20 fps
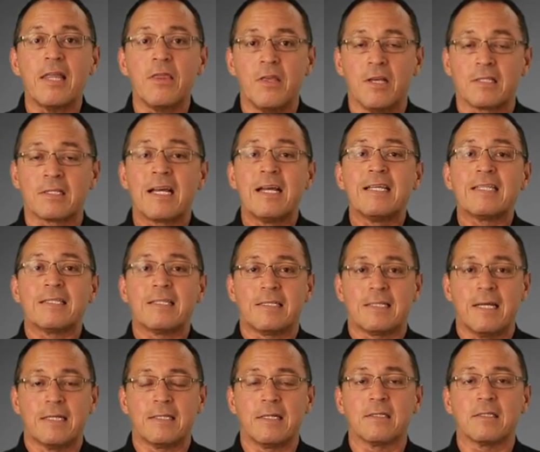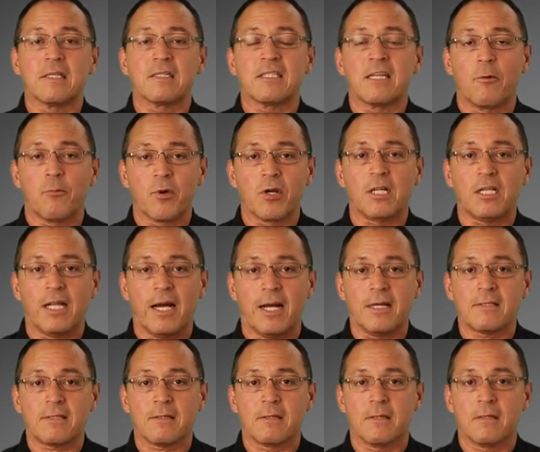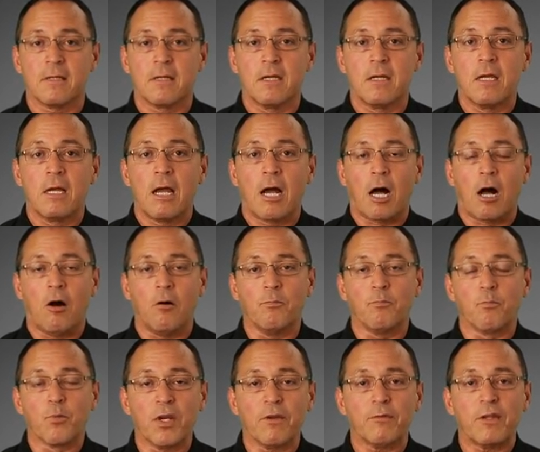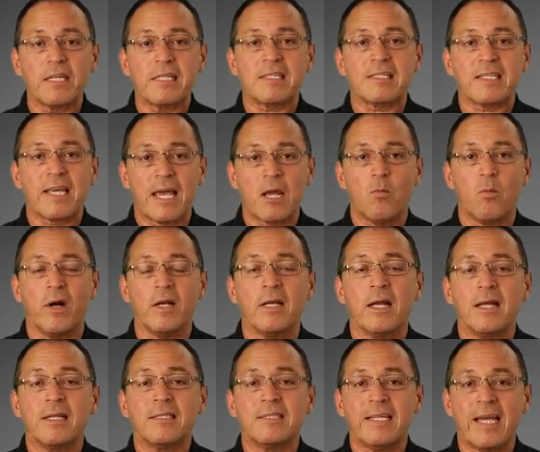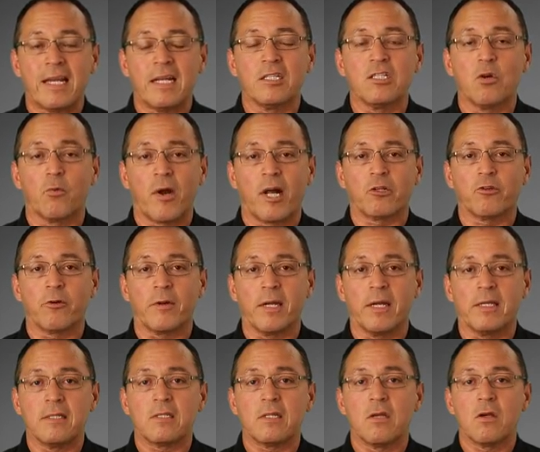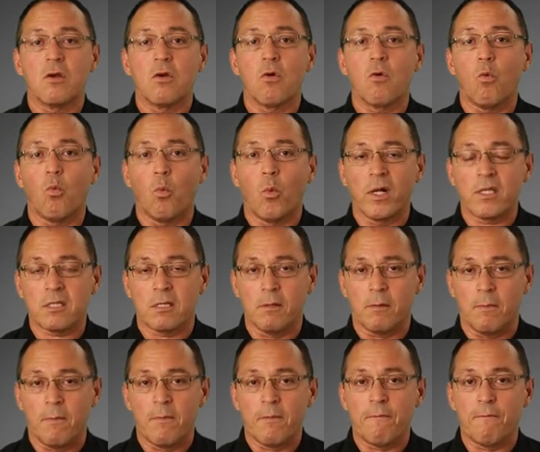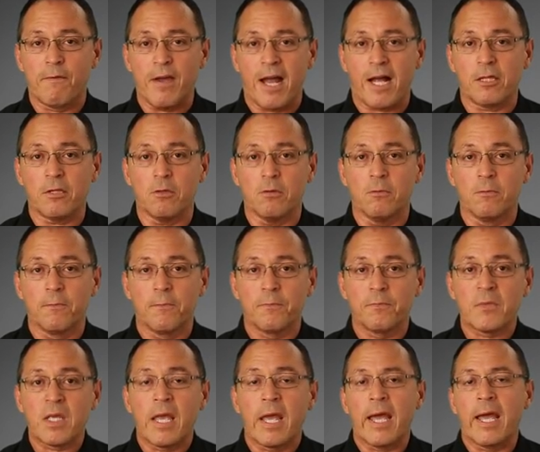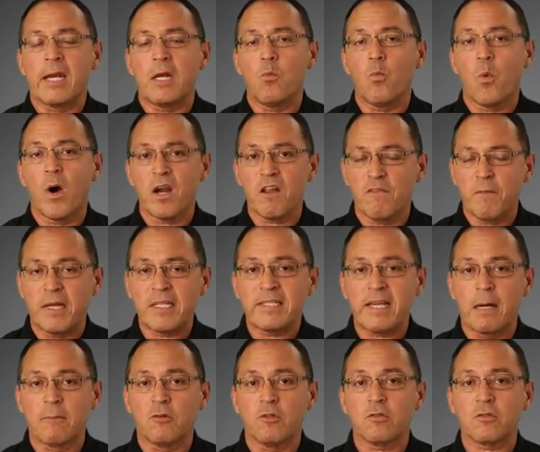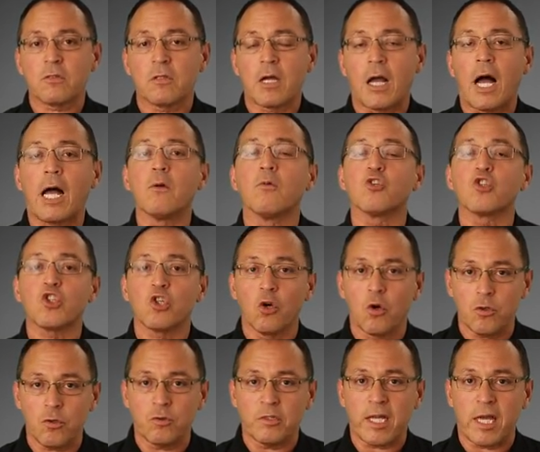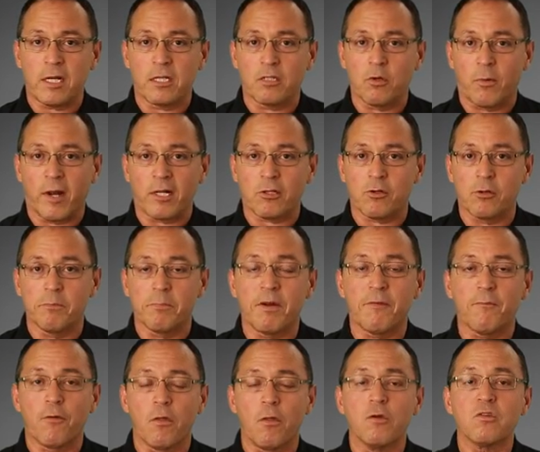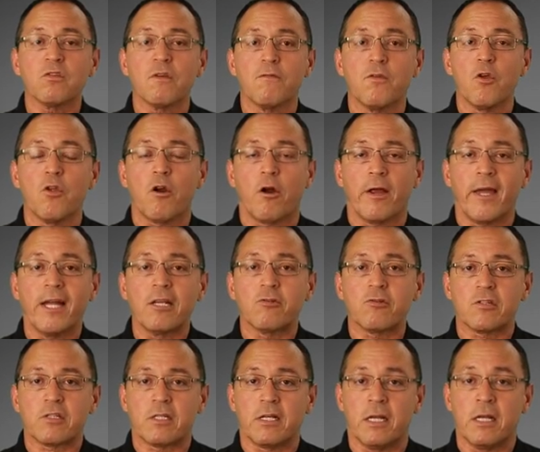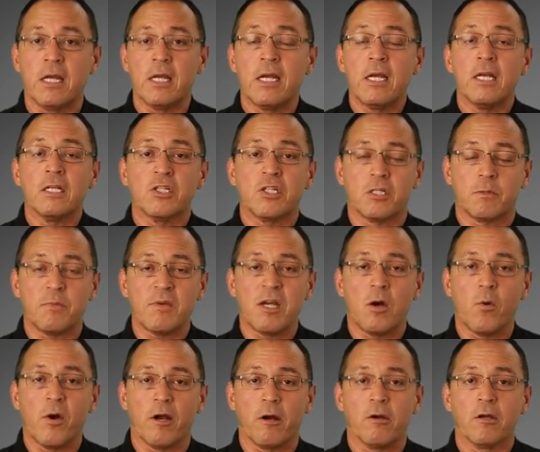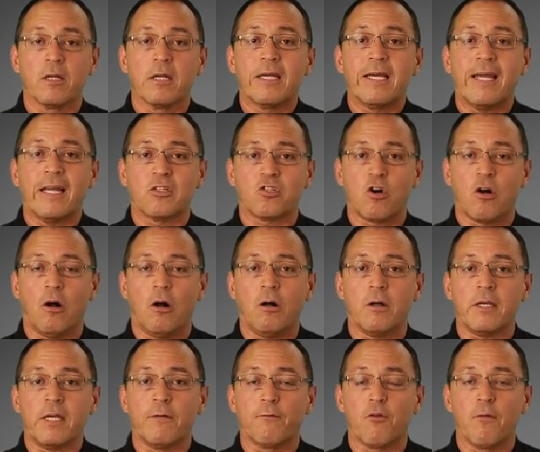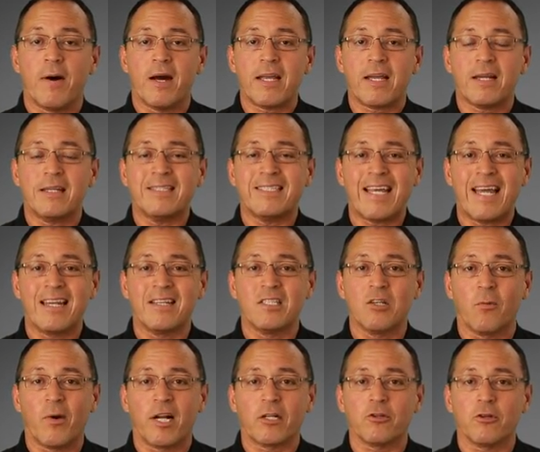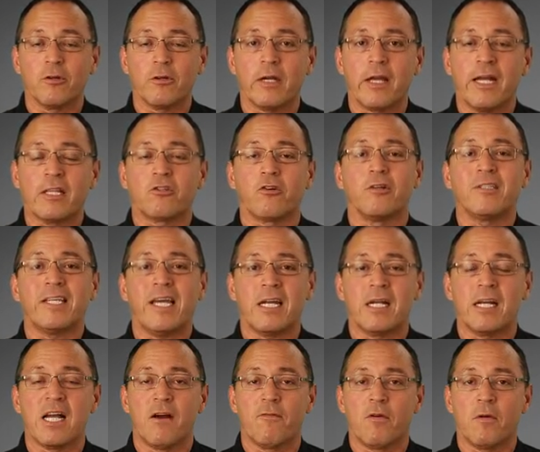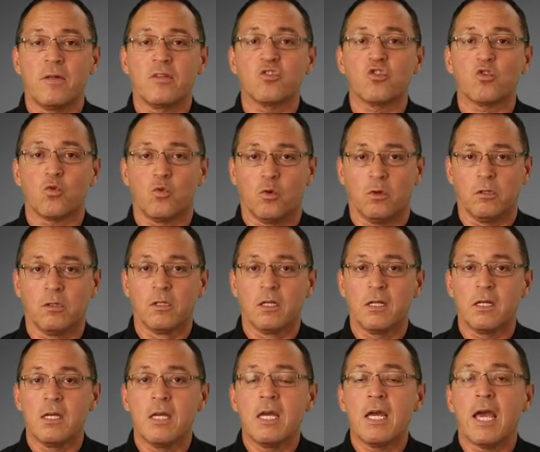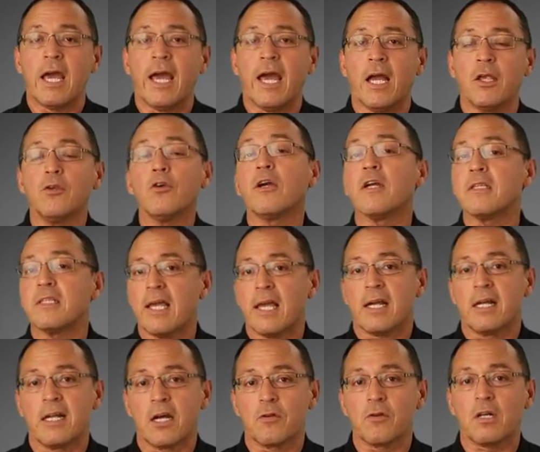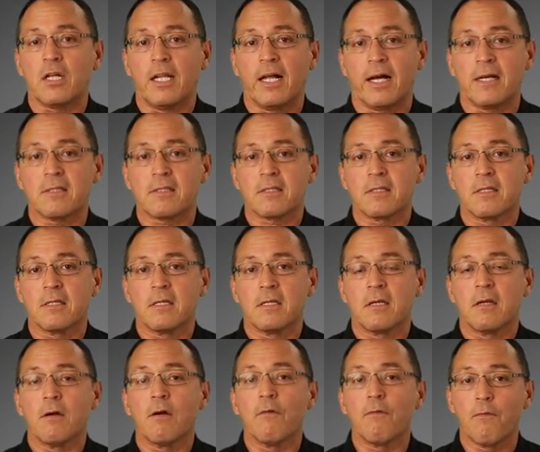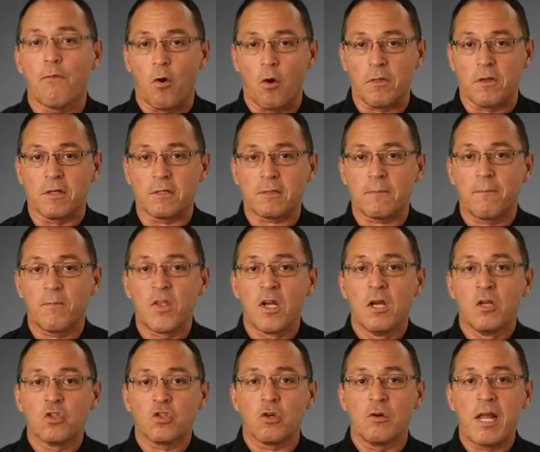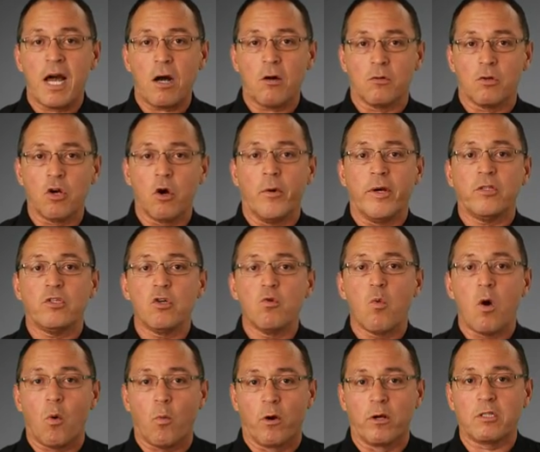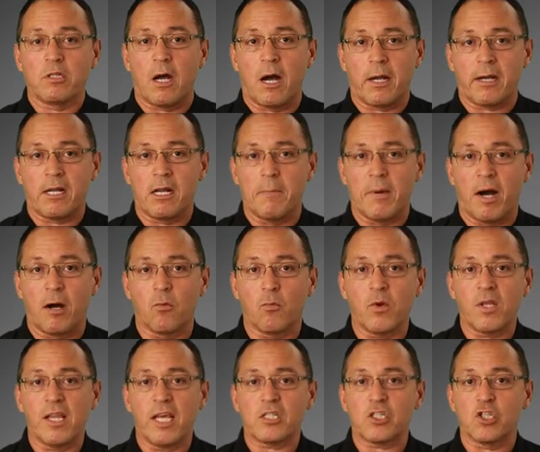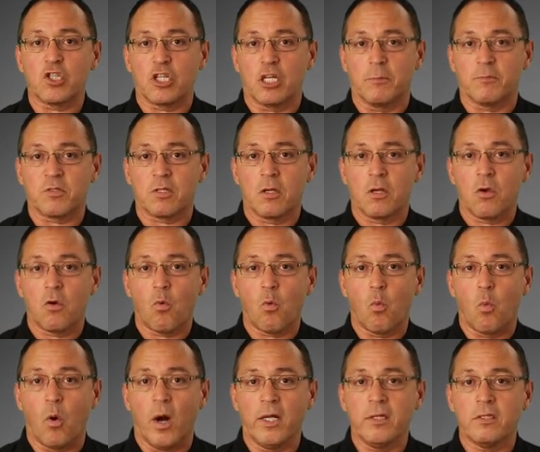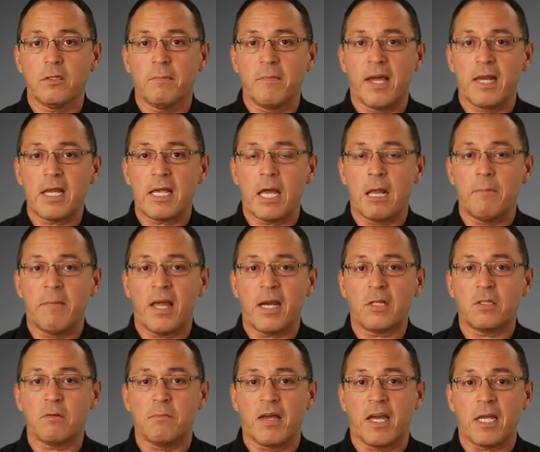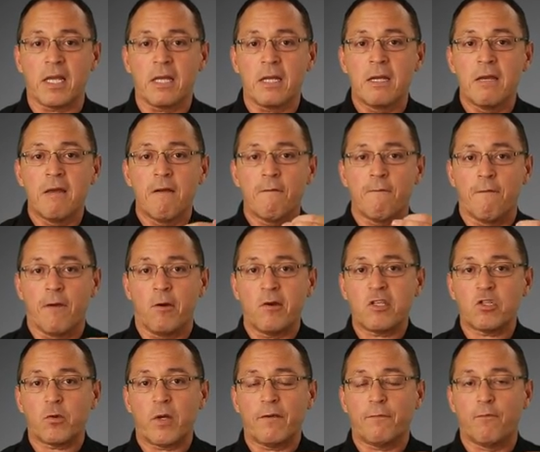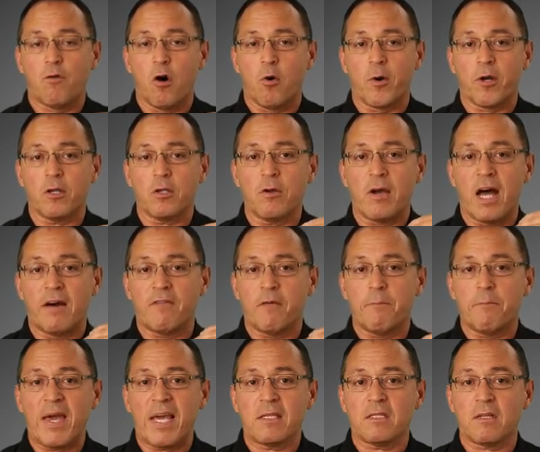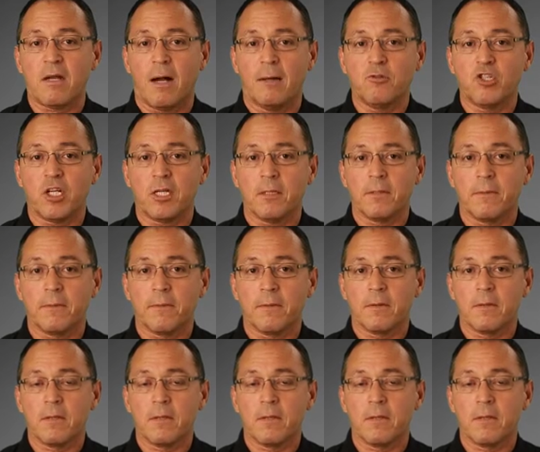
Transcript: in this. Since it's a separate class, I'll briefly say what Data Director is, what's the value, and in one of my demos, I will show you Data Director. But for those of you that are interested, just be aware, it's called Informatica Data Director. It's our data governance tool, and you can take another class for this. So now going to what we're talking about, relationships, one-to-many and many-to-many. Very straightforward. You have a based object